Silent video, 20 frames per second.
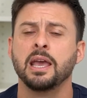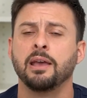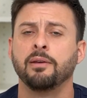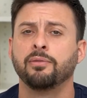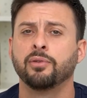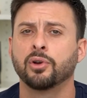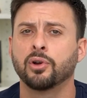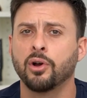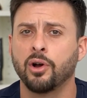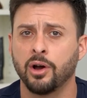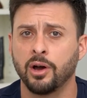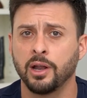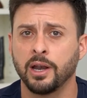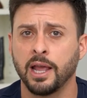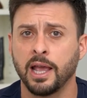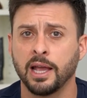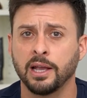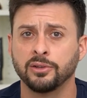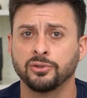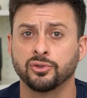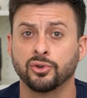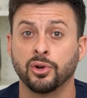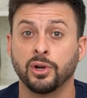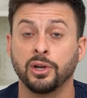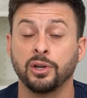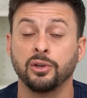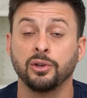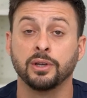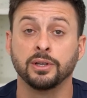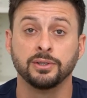If you're on
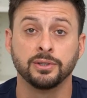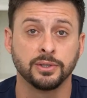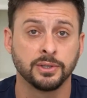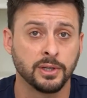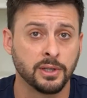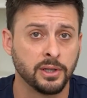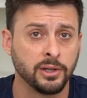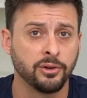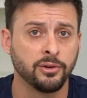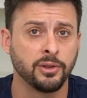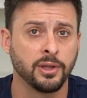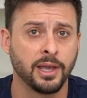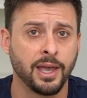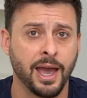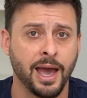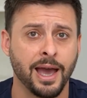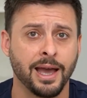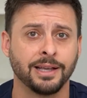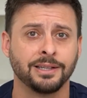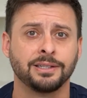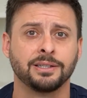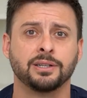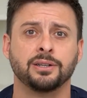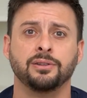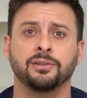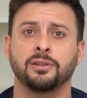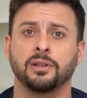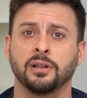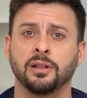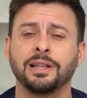Android, you can just clear the cache,
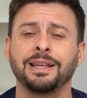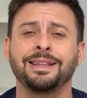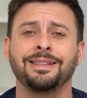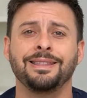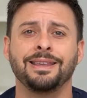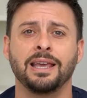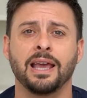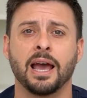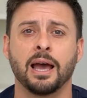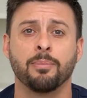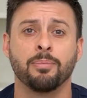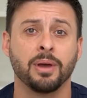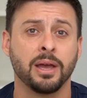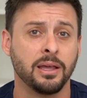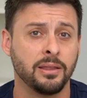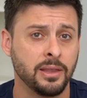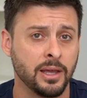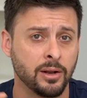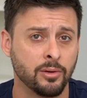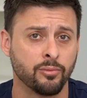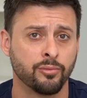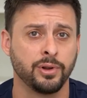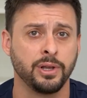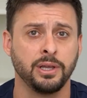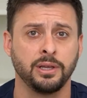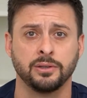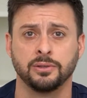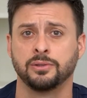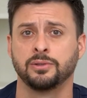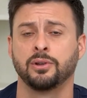delete the app, and then
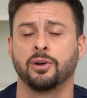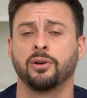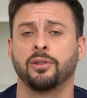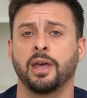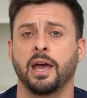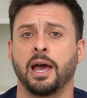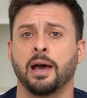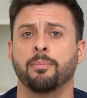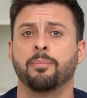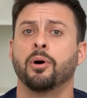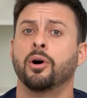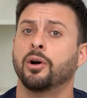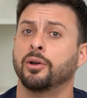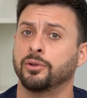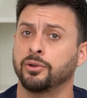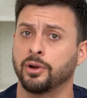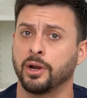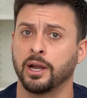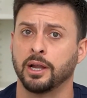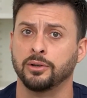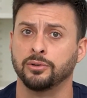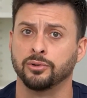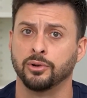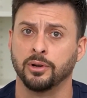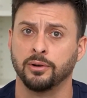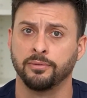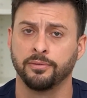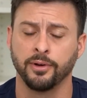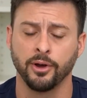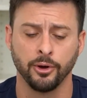reinstall the app on your
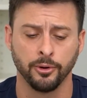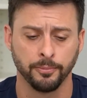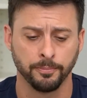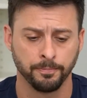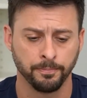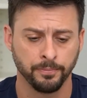Android phone.